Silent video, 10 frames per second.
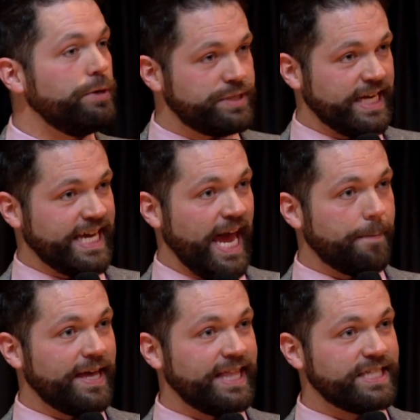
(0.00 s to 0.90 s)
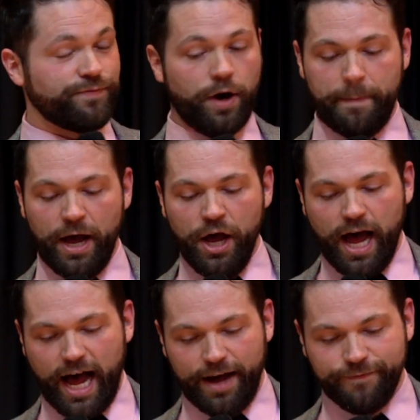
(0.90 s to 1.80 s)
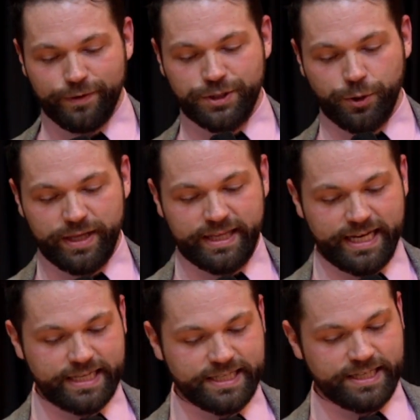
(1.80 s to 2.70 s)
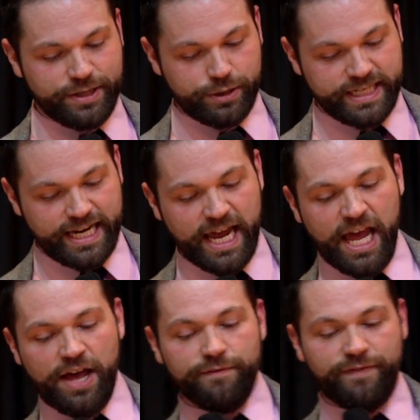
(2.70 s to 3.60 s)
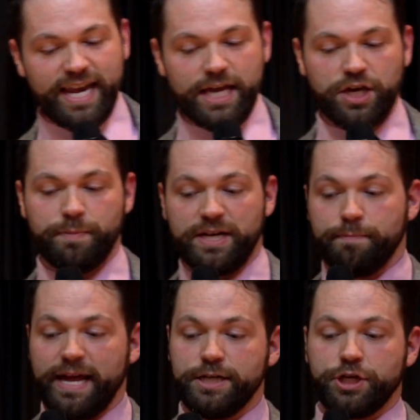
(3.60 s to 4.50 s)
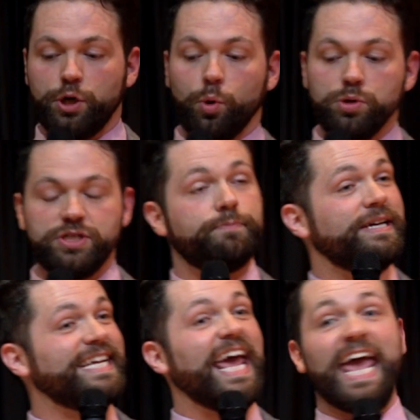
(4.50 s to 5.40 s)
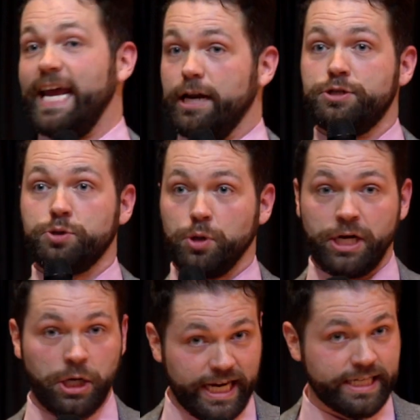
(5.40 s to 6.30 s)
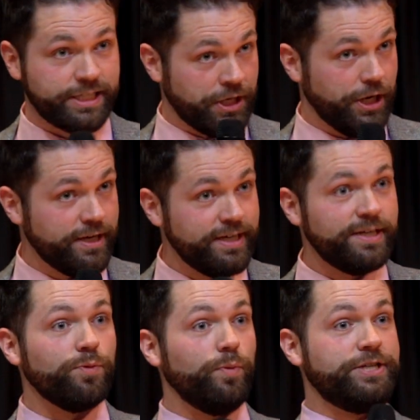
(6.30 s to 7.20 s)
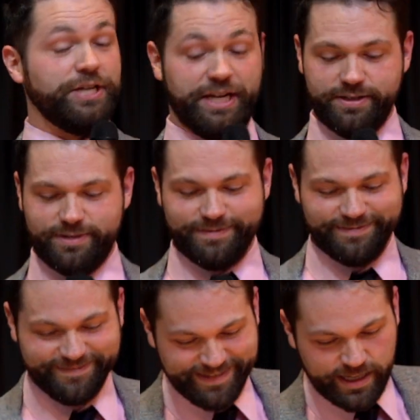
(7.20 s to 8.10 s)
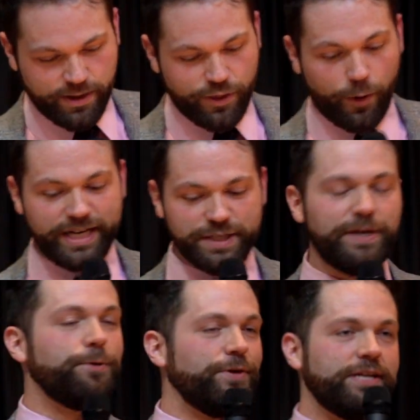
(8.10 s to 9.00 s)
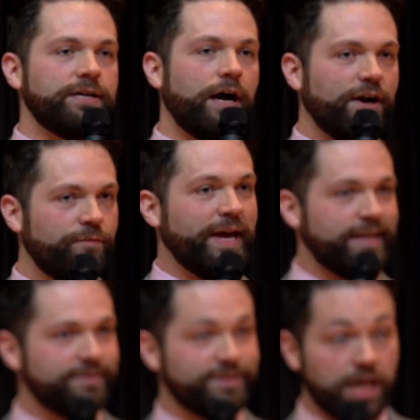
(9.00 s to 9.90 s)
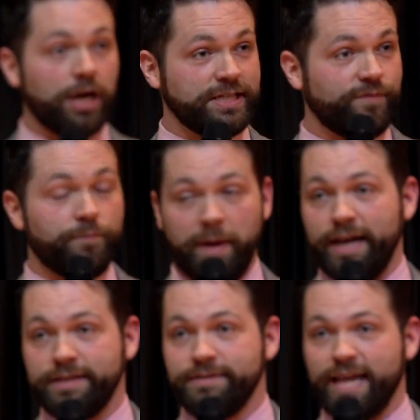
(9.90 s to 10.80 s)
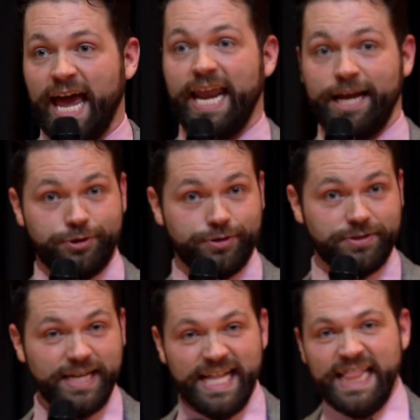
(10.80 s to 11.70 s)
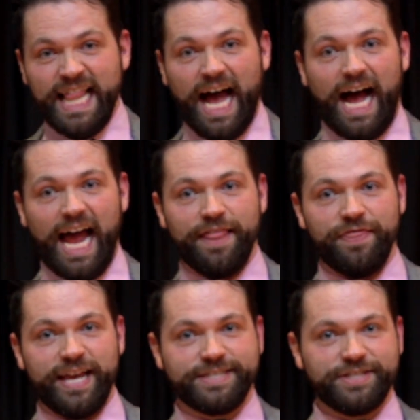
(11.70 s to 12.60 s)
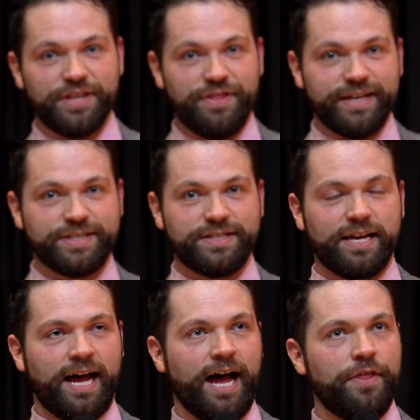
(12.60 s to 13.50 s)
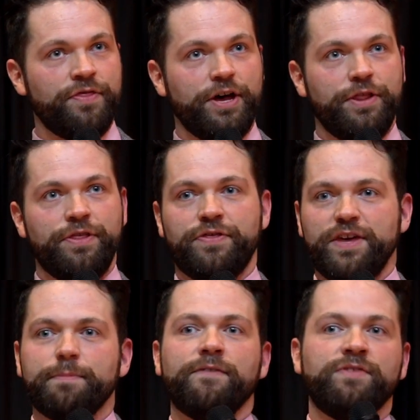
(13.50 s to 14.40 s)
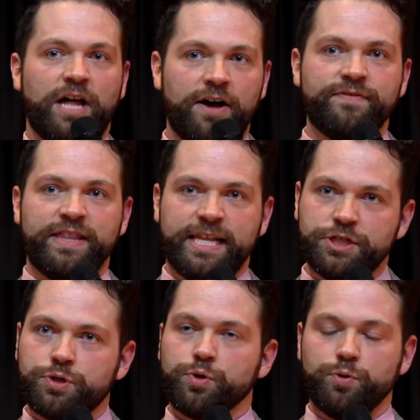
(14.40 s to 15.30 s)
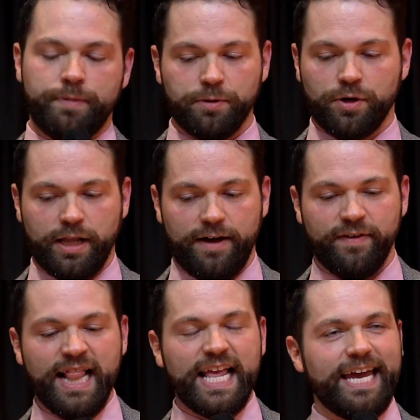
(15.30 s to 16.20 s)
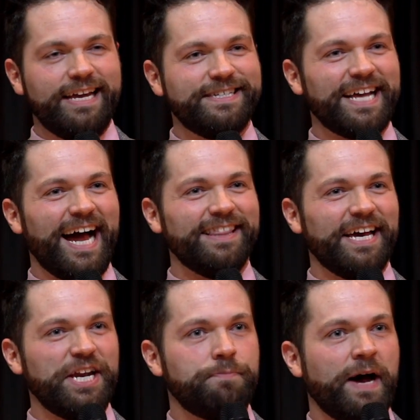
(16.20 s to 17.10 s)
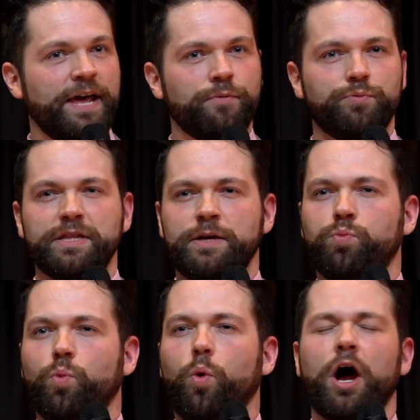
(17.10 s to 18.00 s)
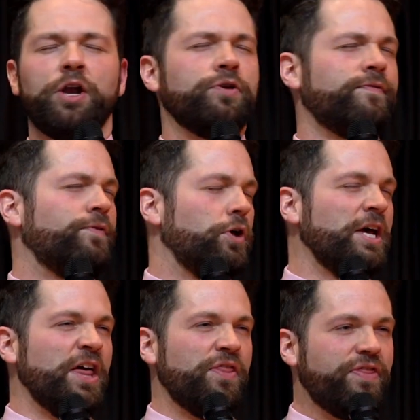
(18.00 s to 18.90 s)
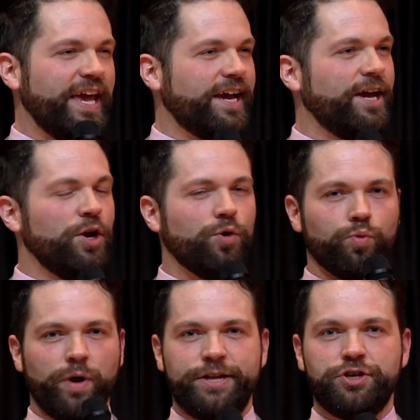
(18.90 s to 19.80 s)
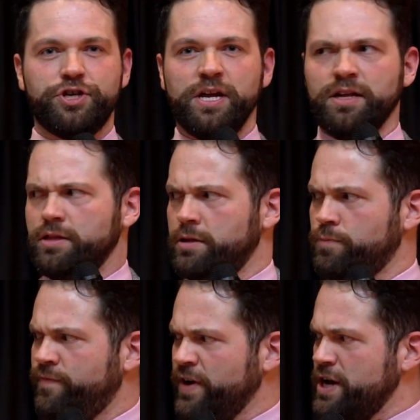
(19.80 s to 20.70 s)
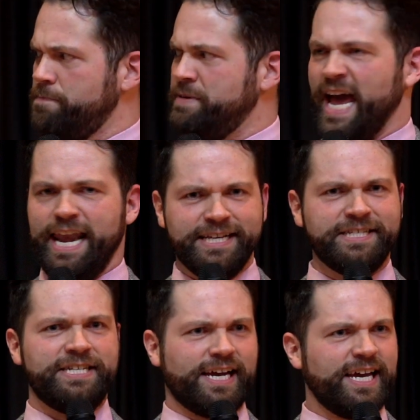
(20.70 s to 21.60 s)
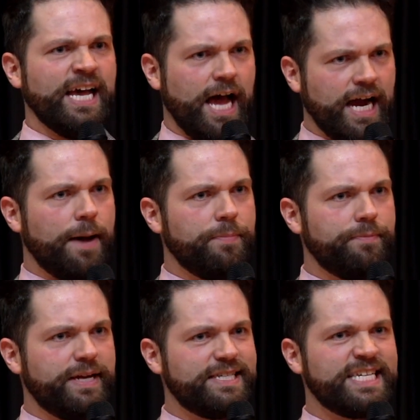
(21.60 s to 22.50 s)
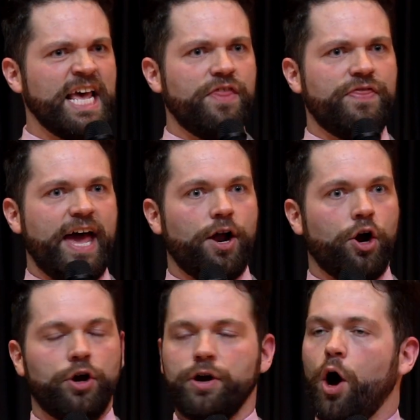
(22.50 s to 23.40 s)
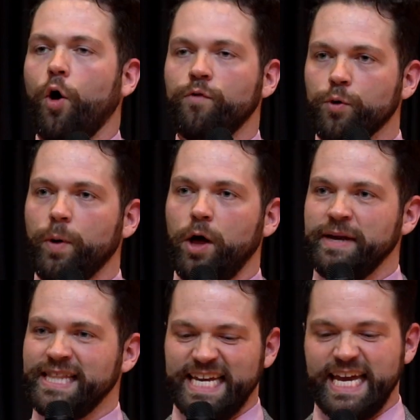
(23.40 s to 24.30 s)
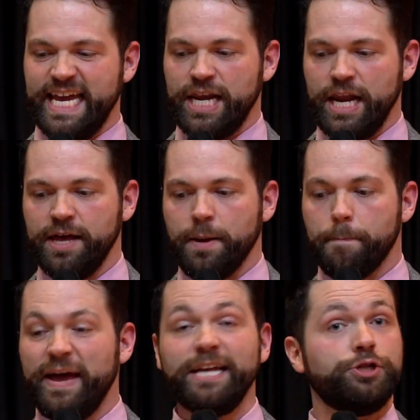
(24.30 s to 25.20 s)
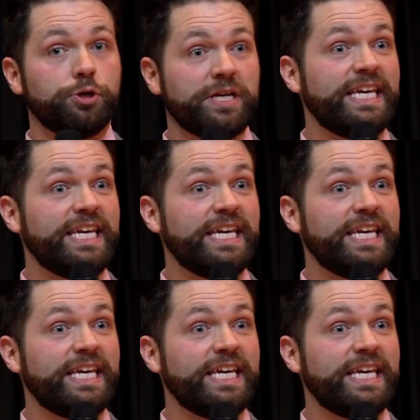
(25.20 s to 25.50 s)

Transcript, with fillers: music camp, and it's from uh, 1 Corinthians 13, "Wenn ich mit Menschen und mit Engelzungen redete," which is though I speak with the tongue of men, tongues of men and angels. Uh, and this, this uh, the, the theme of love in this true biblical love is highlighted by really wonderful, thick, rich, very pianistic accompaniments that are overwhelmingly in major